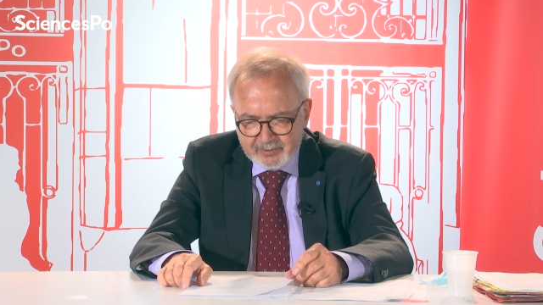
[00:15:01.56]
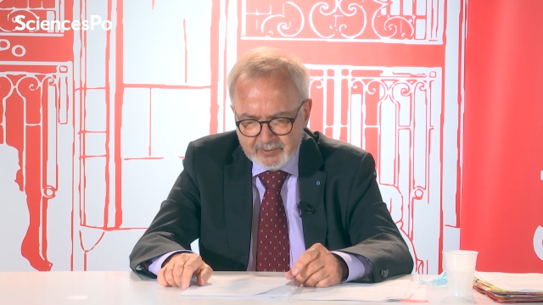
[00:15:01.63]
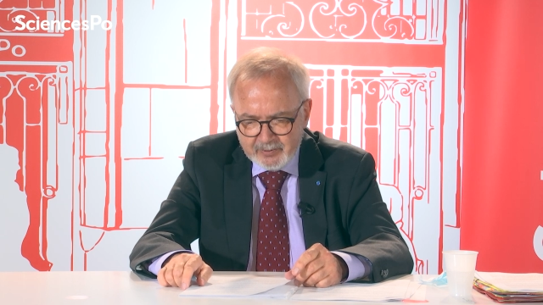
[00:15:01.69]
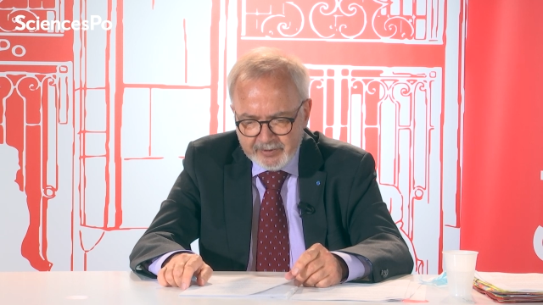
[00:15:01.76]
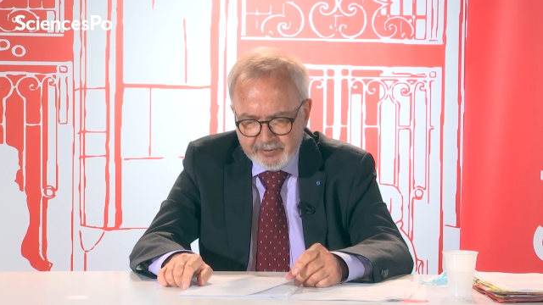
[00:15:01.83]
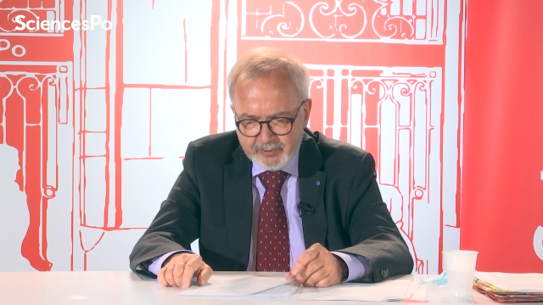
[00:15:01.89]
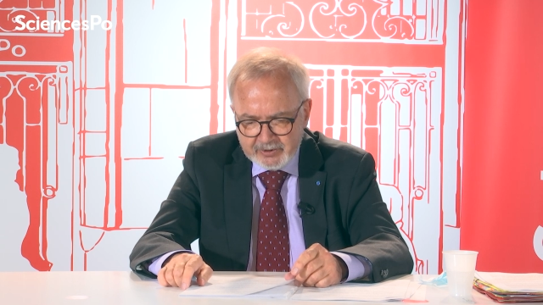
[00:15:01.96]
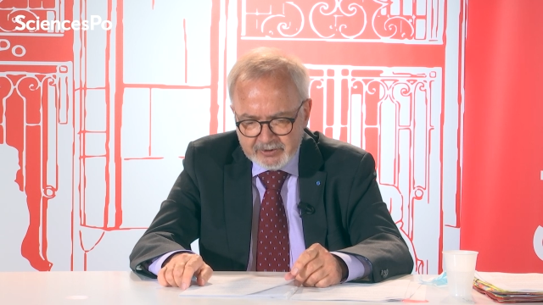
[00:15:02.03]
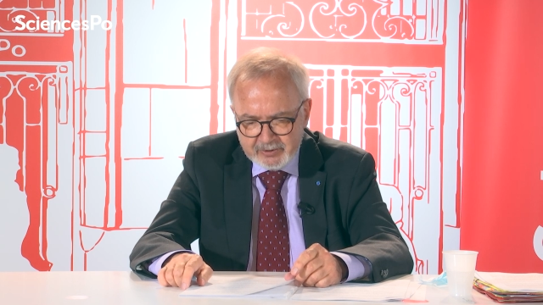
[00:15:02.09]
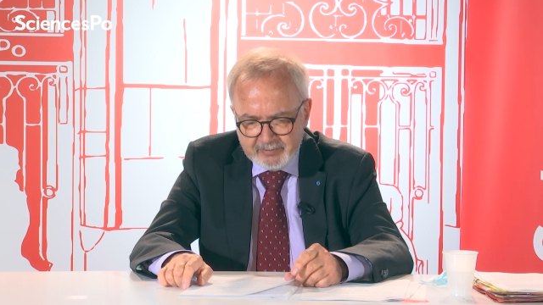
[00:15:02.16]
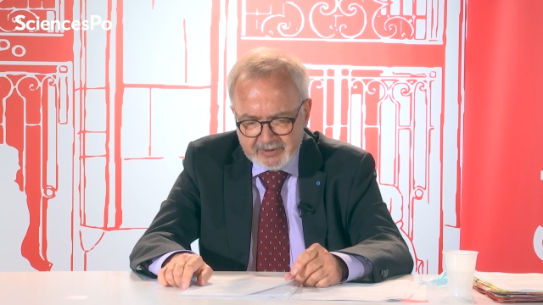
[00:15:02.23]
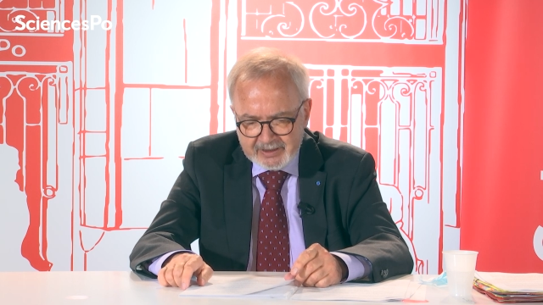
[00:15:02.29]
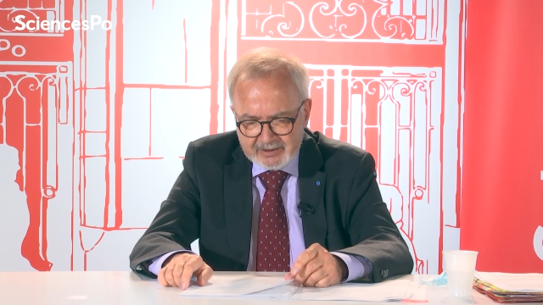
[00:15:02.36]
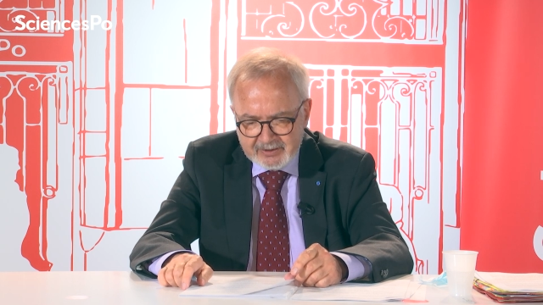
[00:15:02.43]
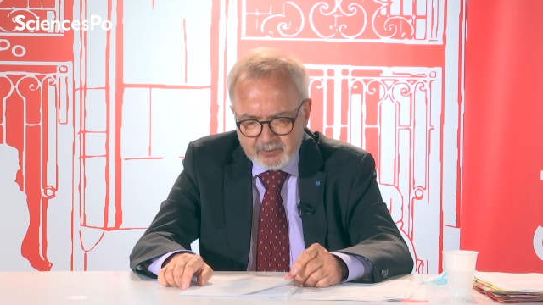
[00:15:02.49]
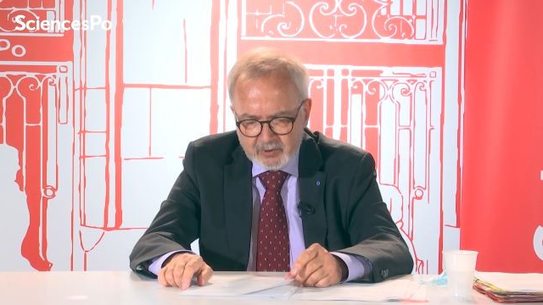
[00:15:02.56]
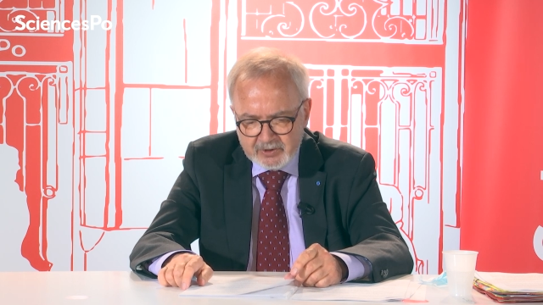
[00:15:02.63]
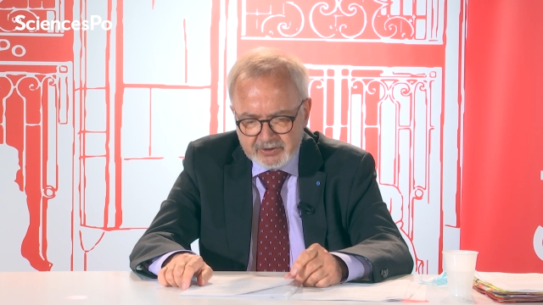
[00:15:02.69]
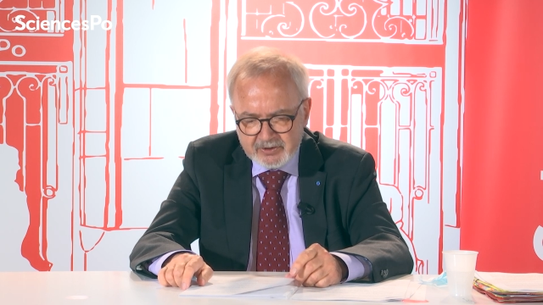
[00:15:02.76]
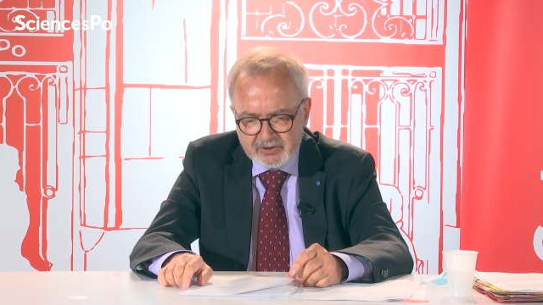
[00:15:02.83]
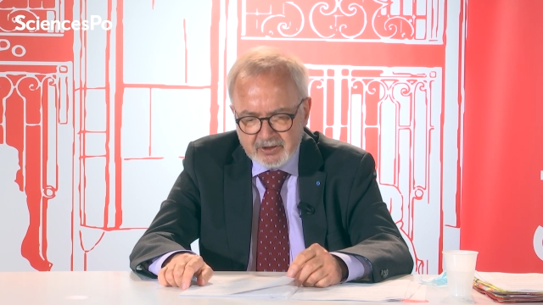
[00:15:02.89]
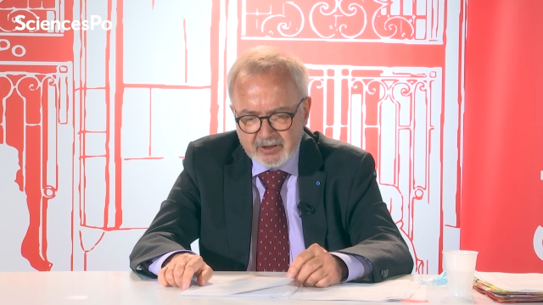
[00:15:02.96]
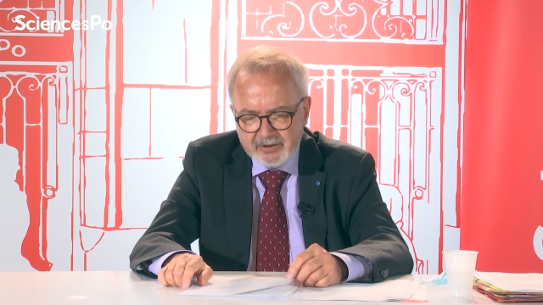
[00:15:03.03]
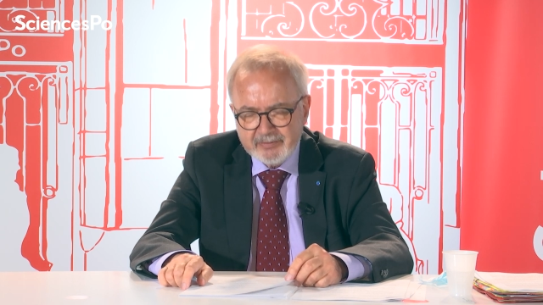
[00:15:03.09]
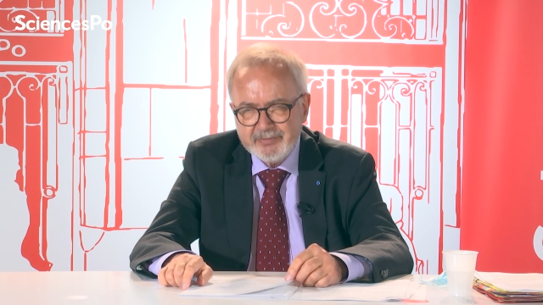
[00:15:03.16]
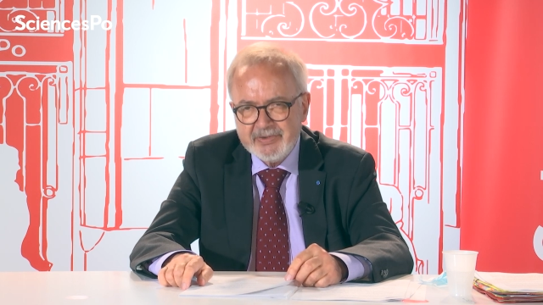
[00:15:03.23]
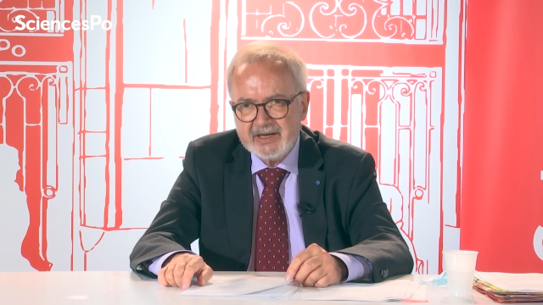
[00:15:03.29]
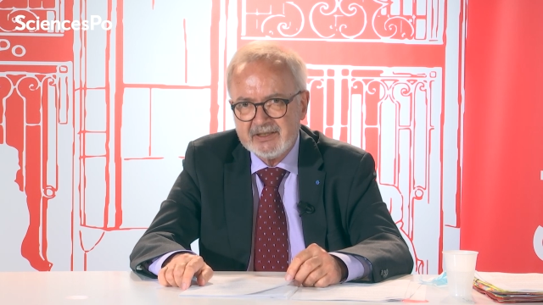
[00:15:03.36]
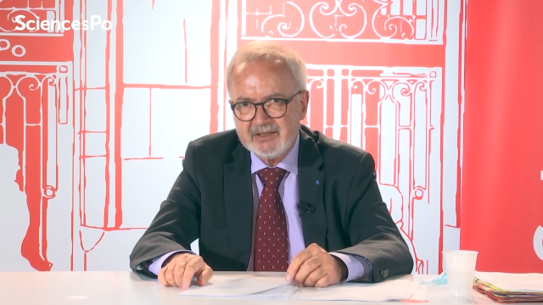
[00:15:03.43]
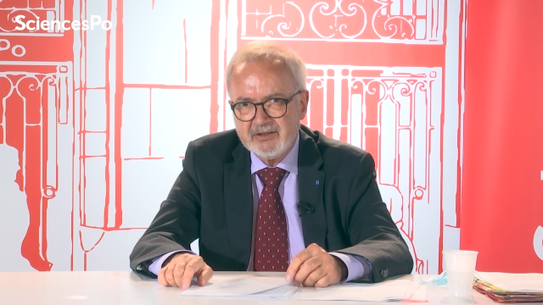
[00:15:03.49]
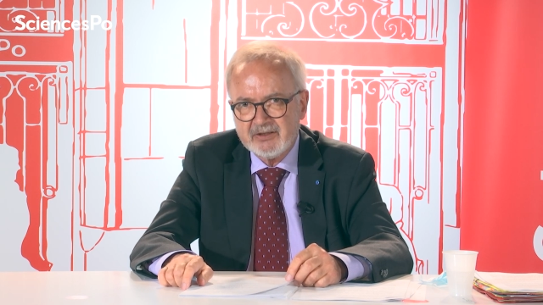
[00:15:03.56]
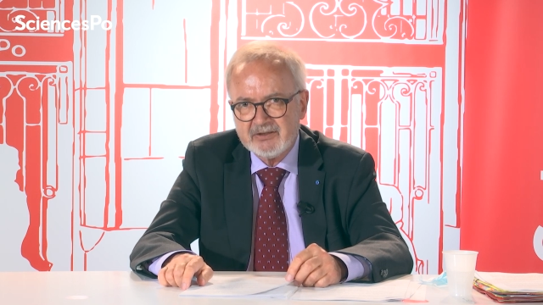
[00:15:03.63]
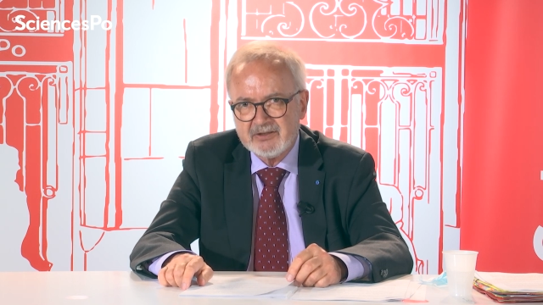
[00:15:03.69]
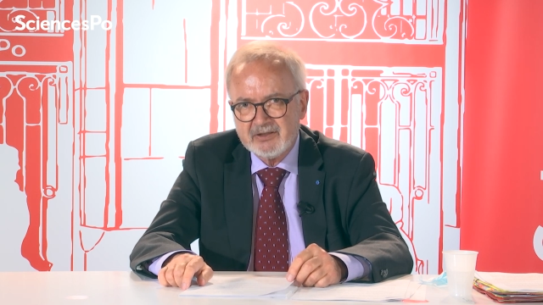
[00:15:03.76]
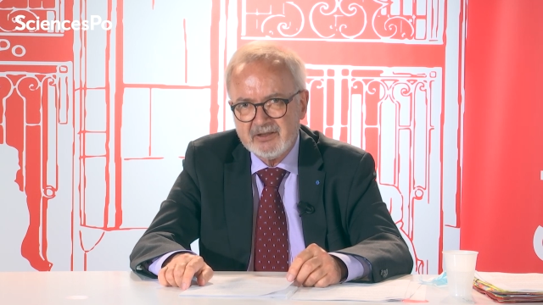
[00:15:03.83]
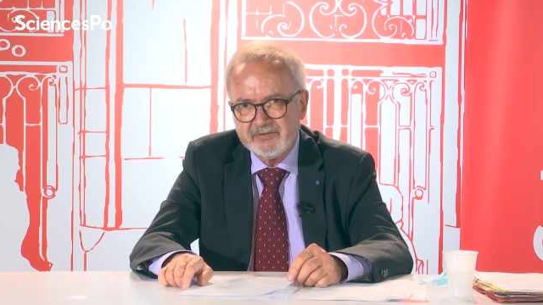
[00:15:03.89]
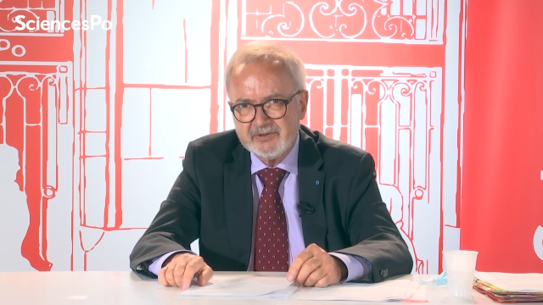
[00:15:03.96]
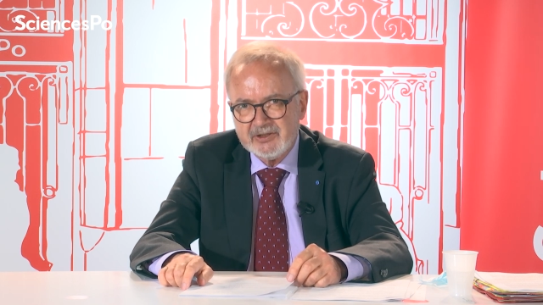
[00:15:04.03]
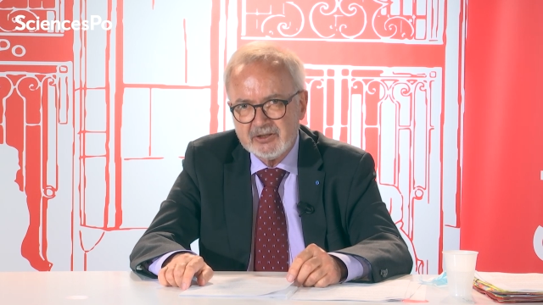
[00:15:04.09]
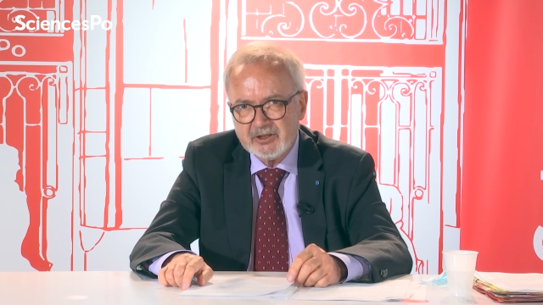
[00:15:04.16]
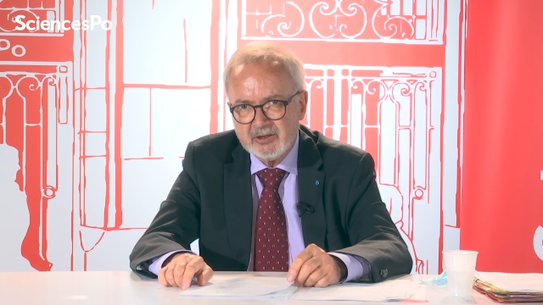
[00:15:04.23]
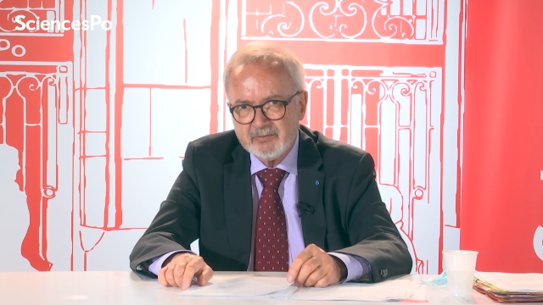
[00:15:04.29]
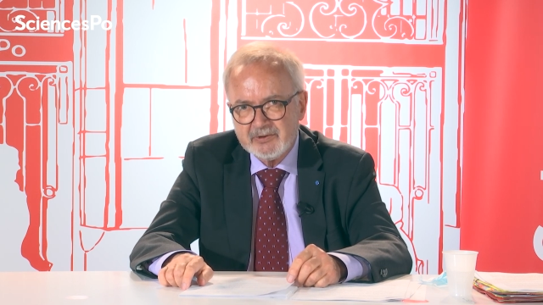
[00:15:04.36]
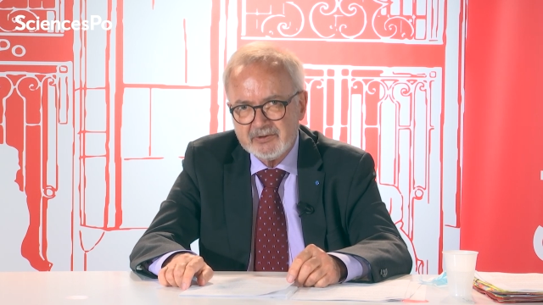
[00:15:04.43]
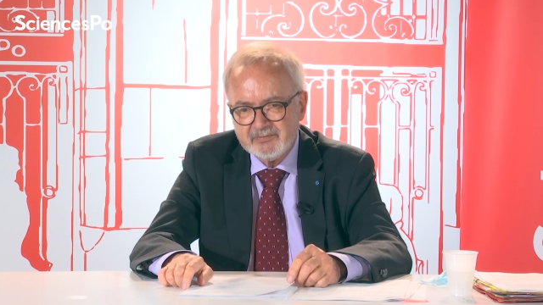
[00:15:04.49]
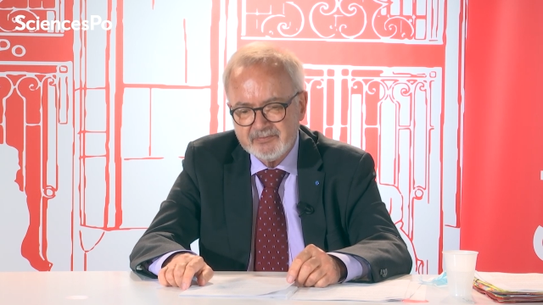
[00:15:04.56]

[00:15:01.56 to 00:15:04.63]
with what you might want to call the paradox of Europe.